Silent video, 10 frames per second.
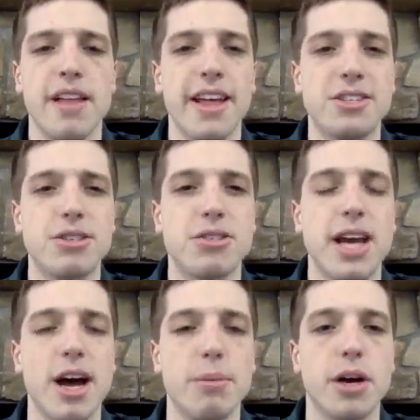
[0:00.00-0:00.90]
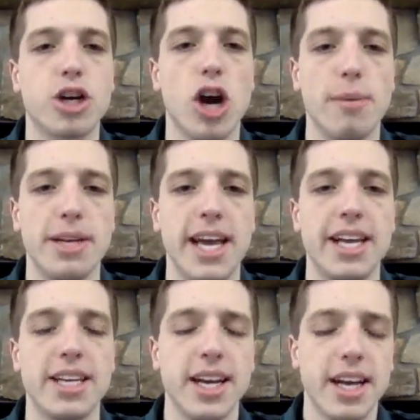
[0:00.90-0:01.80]
that's just to help
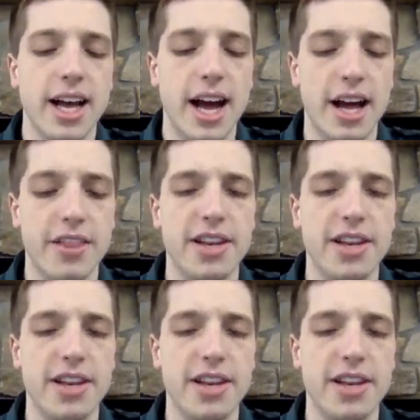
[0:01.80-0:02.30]
accommodate the